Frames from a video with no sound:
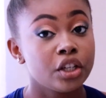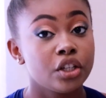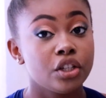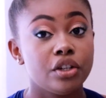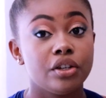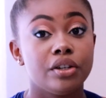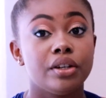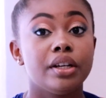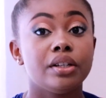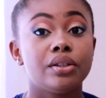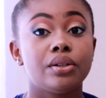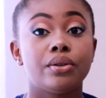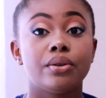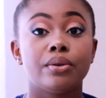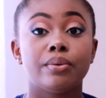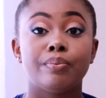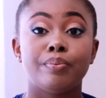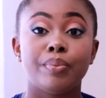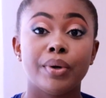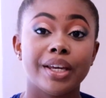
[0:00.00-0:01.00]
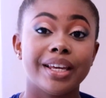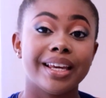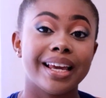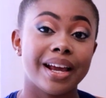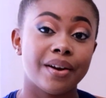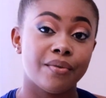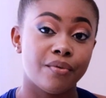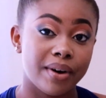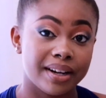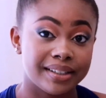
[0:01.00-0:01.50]
You need to be
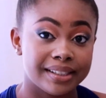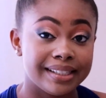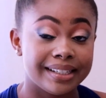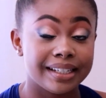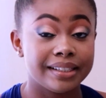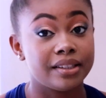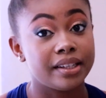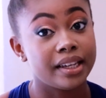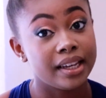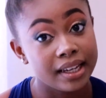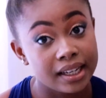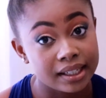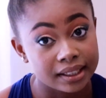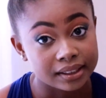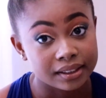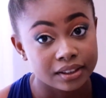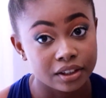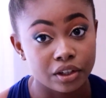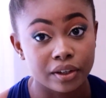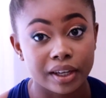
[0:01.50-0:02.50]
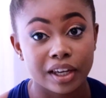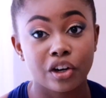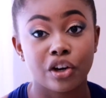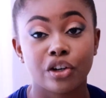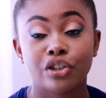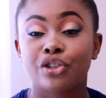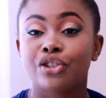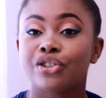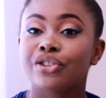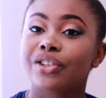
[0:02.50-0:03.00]
a resident here. You
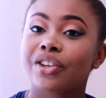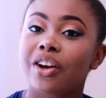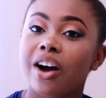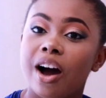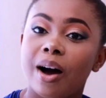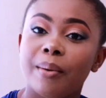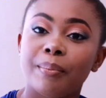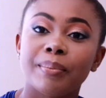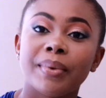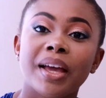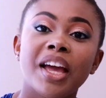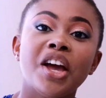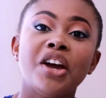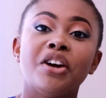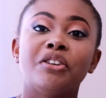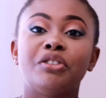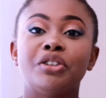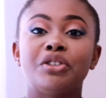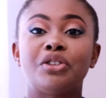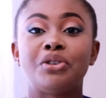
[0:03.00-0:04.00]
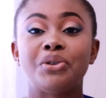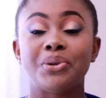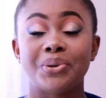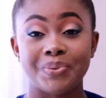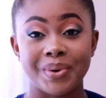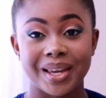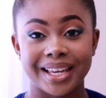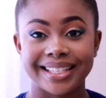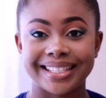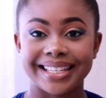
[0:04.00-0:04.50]
cannot just come for 2
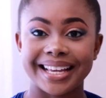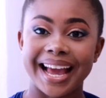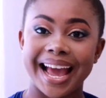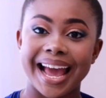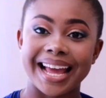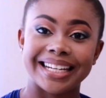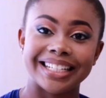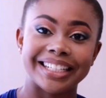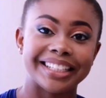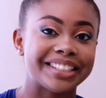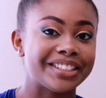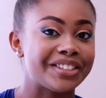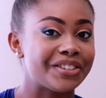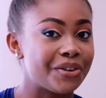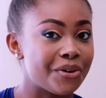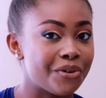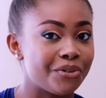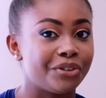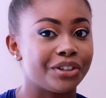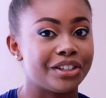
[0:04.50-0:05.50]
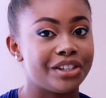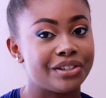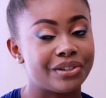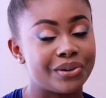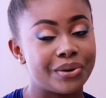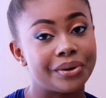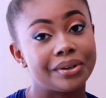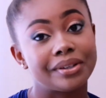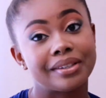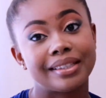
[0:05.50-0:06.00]
weeks and go for this
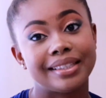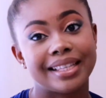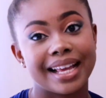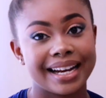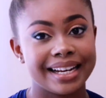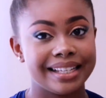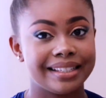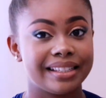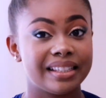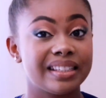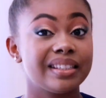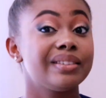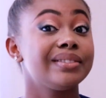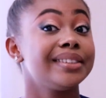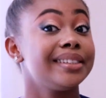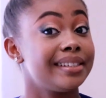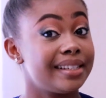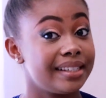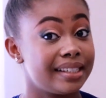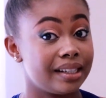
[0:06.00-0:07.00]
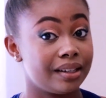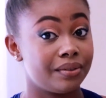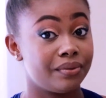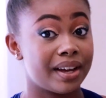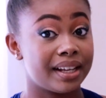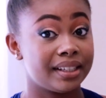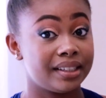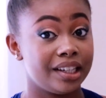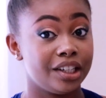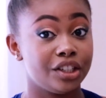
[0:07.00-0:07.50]
course. That is the
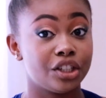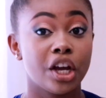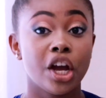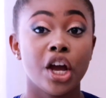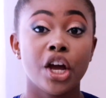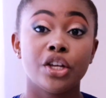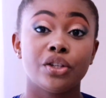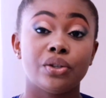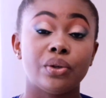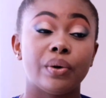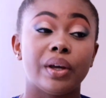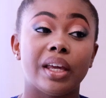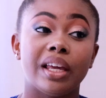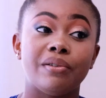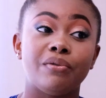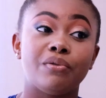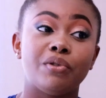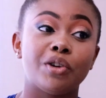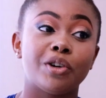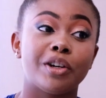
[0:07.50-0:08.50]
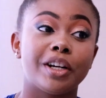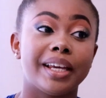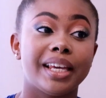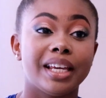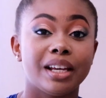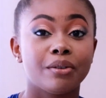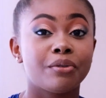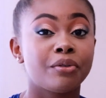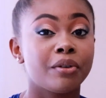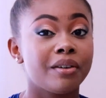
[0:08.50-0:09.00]
disadvantage. So if you're
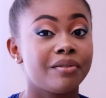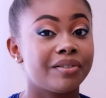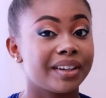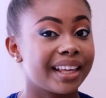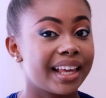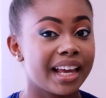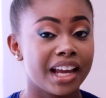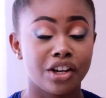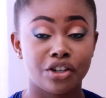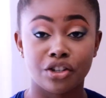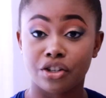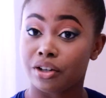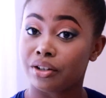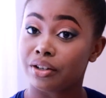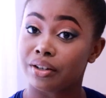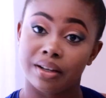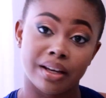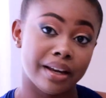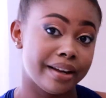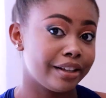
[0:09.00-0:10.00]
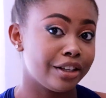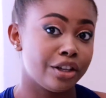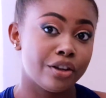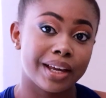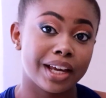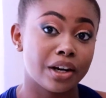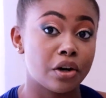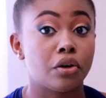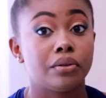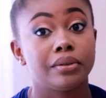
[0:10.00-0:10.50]
here for a vacation, you
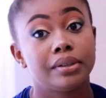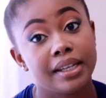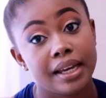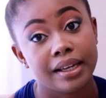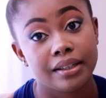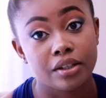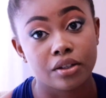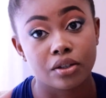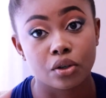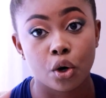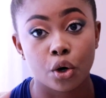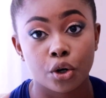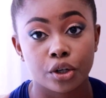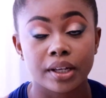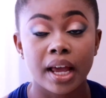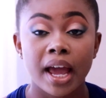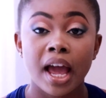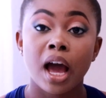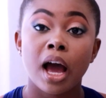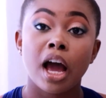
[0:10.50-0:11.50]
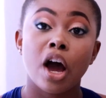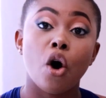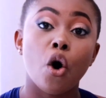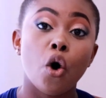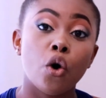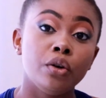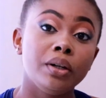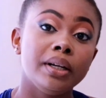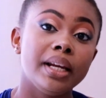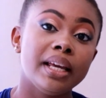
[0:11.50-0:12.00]
cannot take this course.
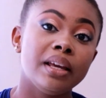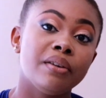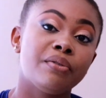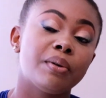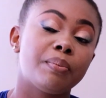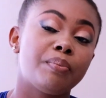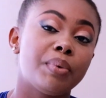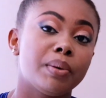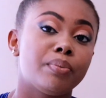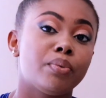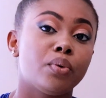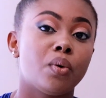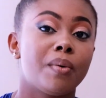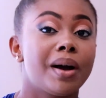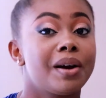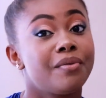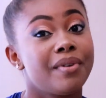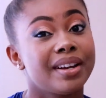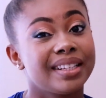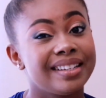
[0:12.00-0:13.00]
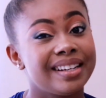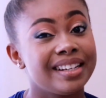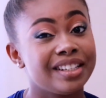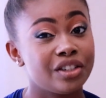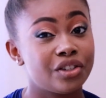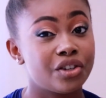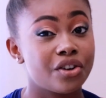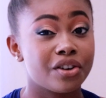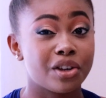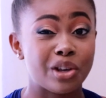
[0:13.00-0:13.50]
Only for people who are resident in
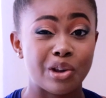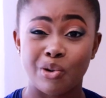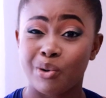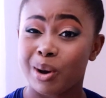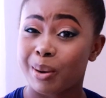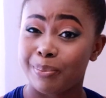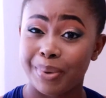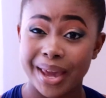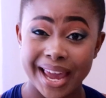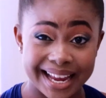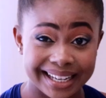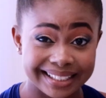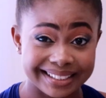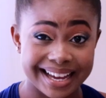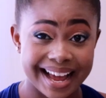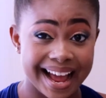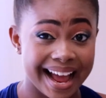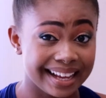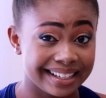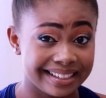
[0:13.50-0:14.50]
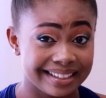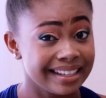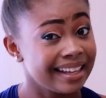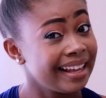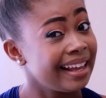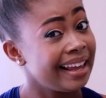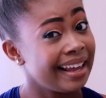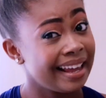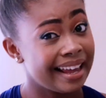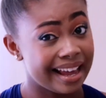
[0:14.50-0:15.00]
Turkey, who are paying tax
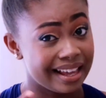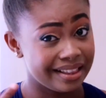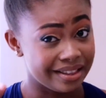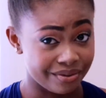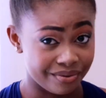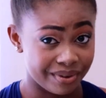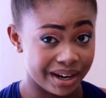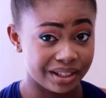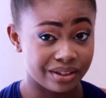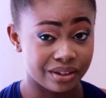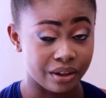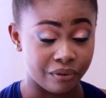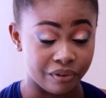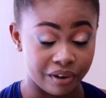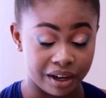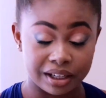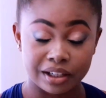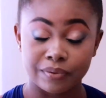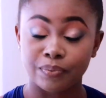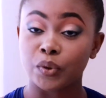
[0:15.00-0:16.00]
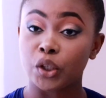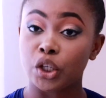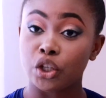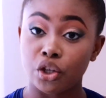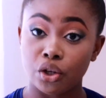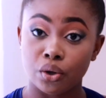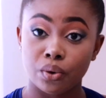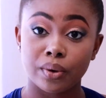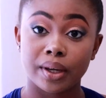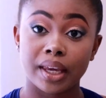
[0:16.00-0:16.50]
and the rest of it,
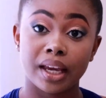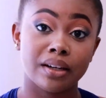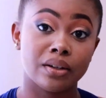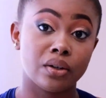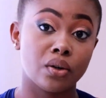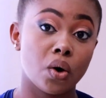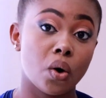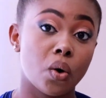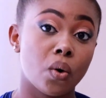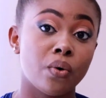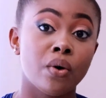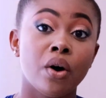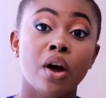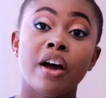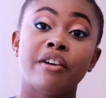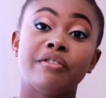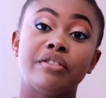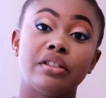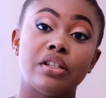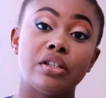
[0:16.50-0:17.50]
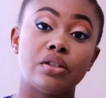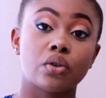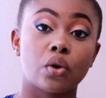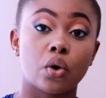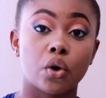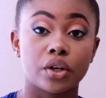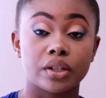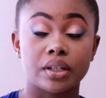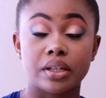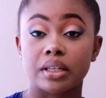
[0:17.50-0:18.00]
you can go for these
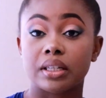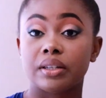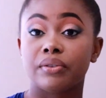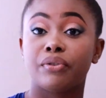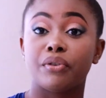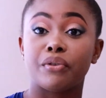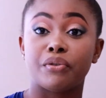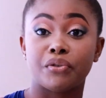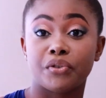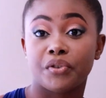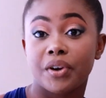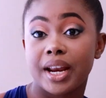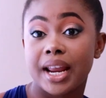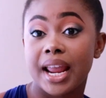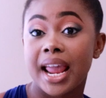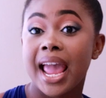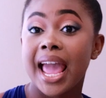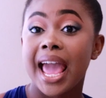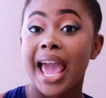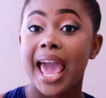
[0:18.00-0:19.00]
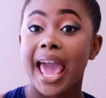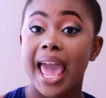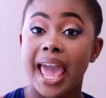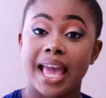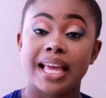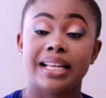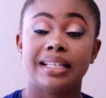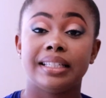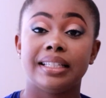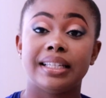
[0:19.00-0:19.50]
courses for free.
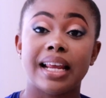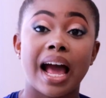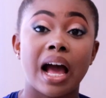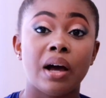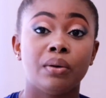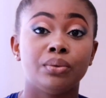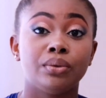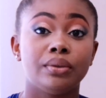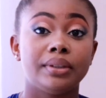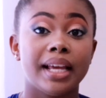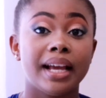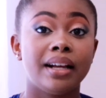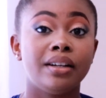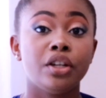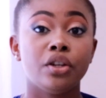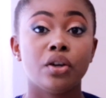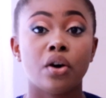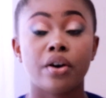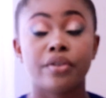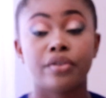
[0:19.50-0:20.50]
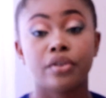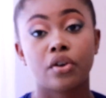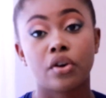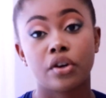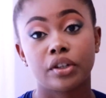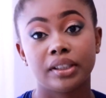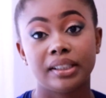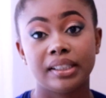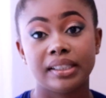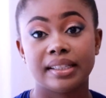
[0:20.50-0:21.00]
And I will tell you other
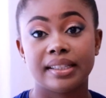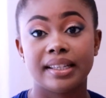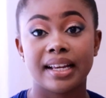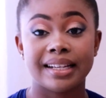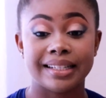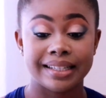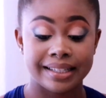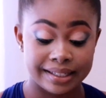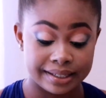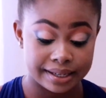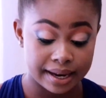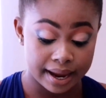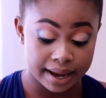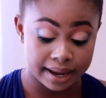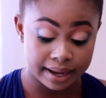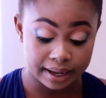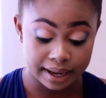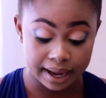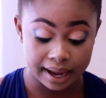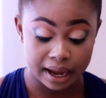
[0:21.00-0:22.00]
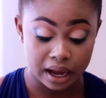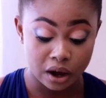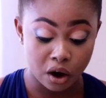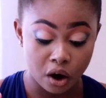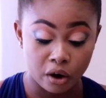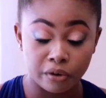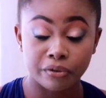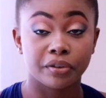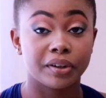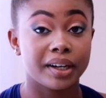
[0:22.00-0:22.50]
courses that they
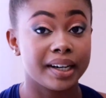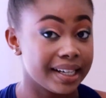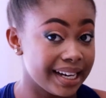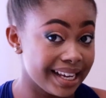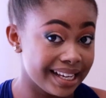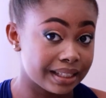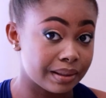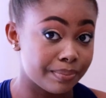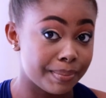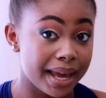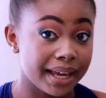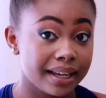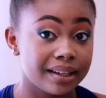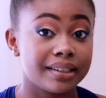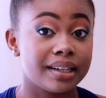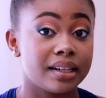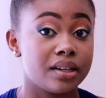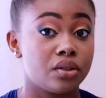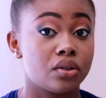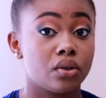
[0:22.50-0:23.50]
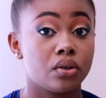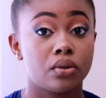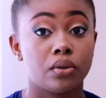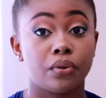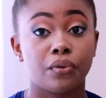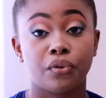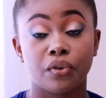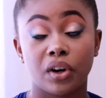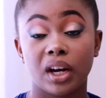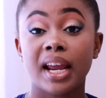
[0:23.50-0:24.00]
offer at İSMEK that is also
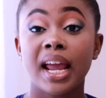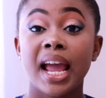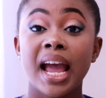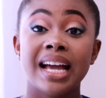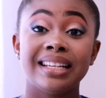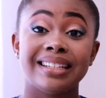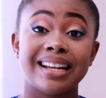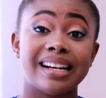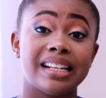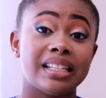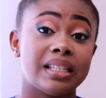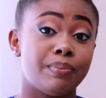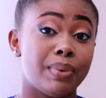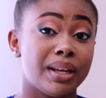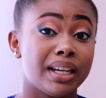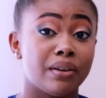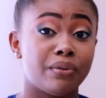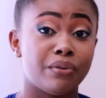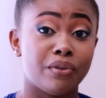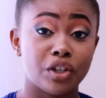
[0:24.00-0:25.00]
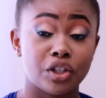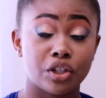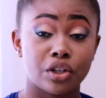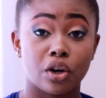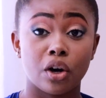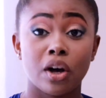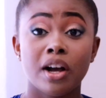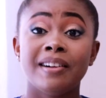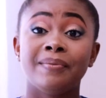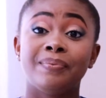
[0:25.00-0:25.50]
free, that is
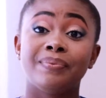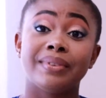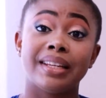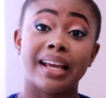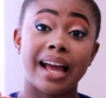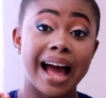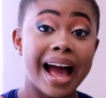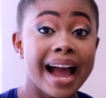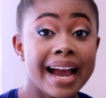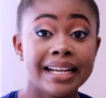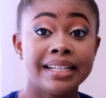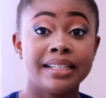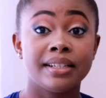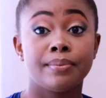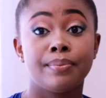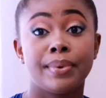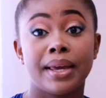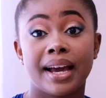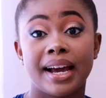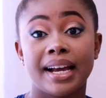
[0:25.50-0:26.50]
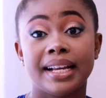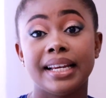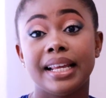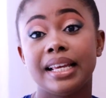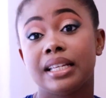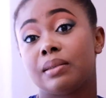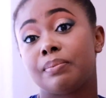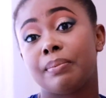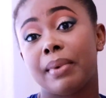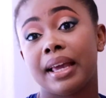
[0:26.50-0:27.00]
beneficial. The idea behind
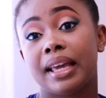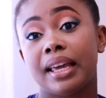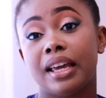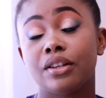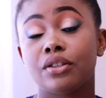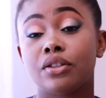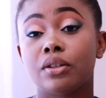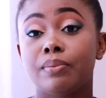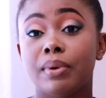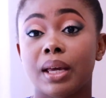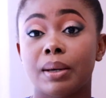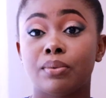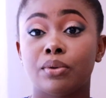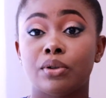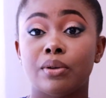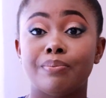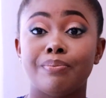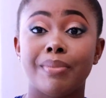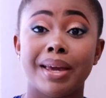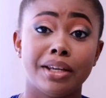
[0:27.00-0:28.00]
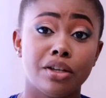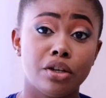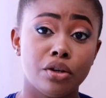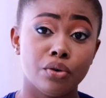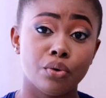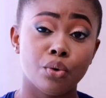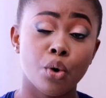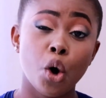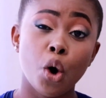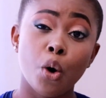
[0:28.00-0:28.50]
İSMEK is to be able to make
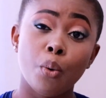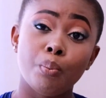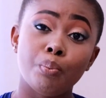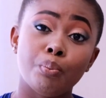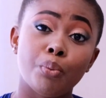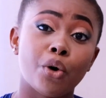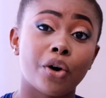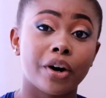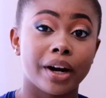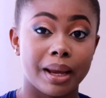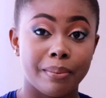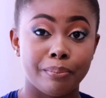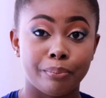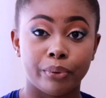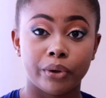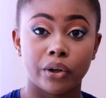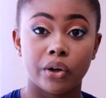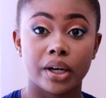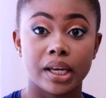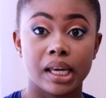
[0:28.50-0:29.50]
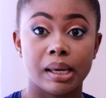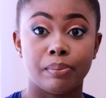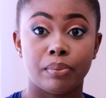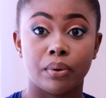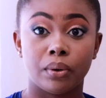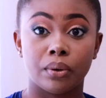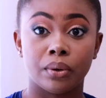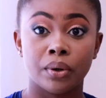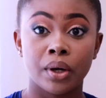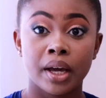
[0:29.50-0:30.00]
you more
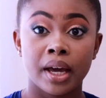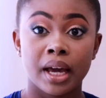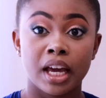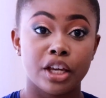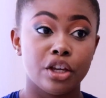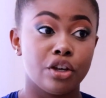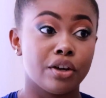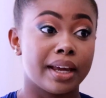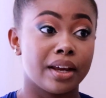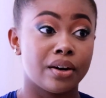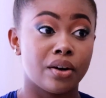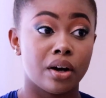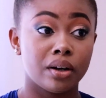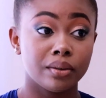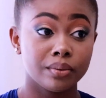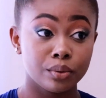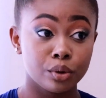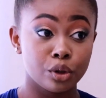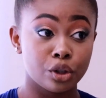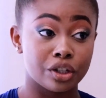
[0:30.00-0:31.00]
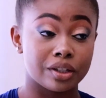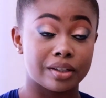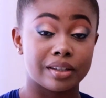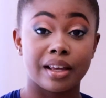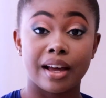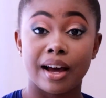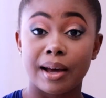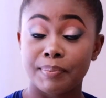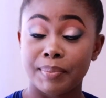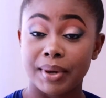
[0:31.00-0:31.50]
employable. You cannot just
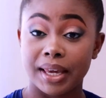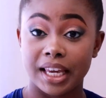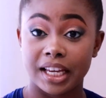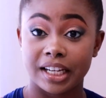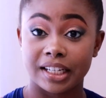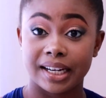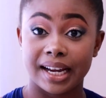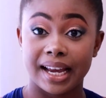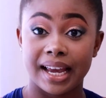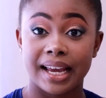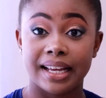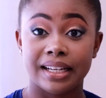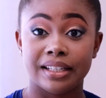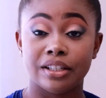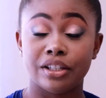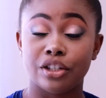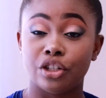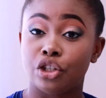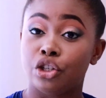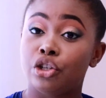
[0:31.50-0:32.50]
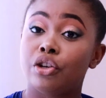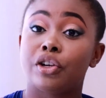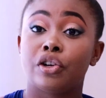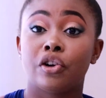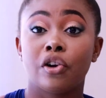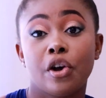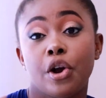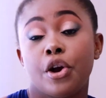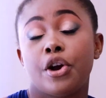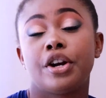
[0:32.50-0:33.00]
come here and you're
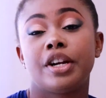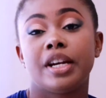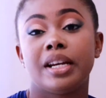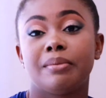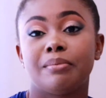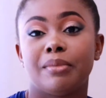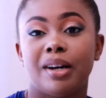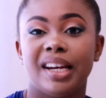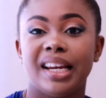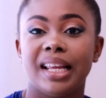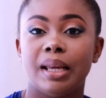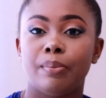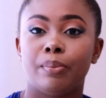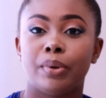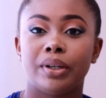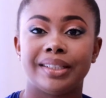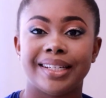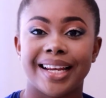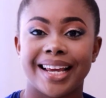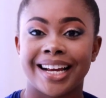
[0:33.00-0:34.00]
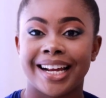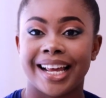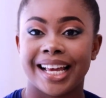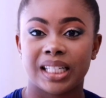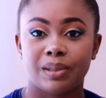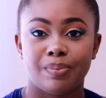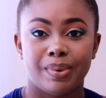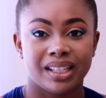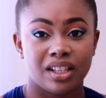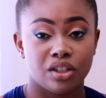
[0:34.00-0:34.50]
not earning money, but they are
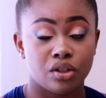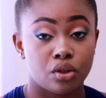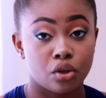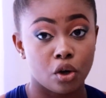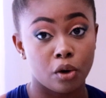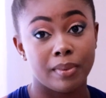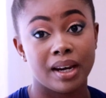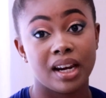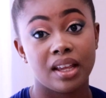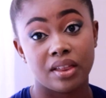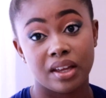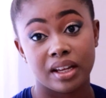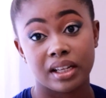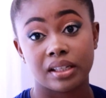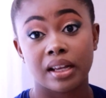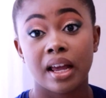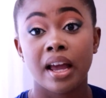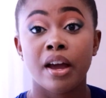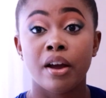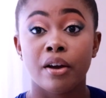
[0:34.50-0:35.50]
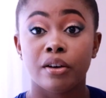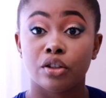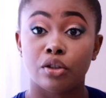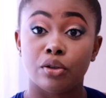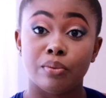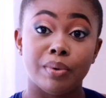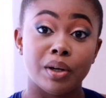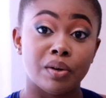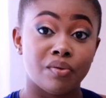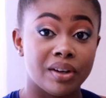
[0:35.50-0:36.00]
expecting so many things to
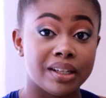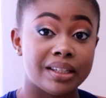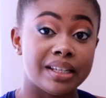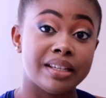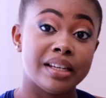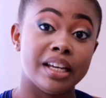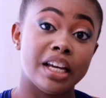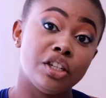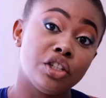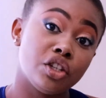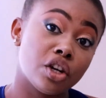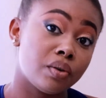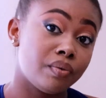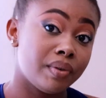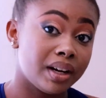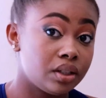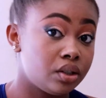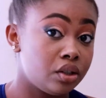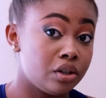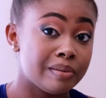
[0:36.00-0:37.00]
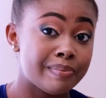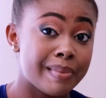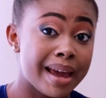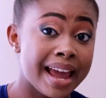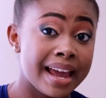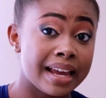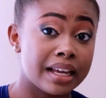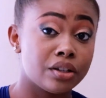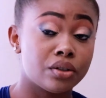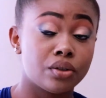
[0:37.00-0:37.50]
be written in your resume.